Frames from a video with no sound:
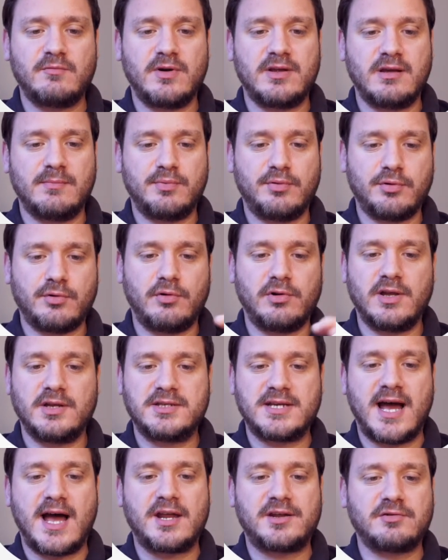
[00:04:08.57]
where you put all the
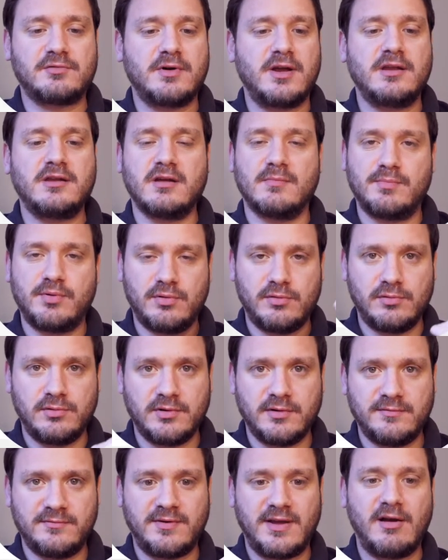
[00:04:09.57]
data in, you pull
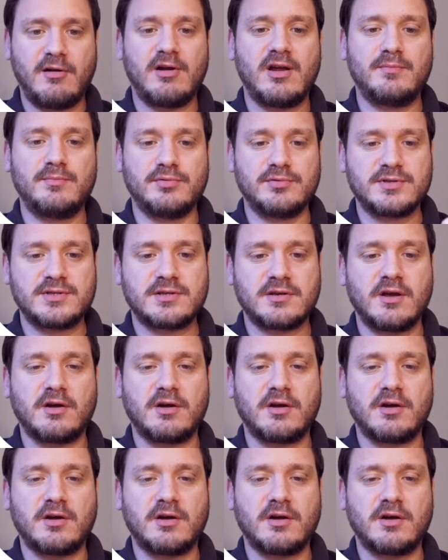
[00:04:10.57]
the variables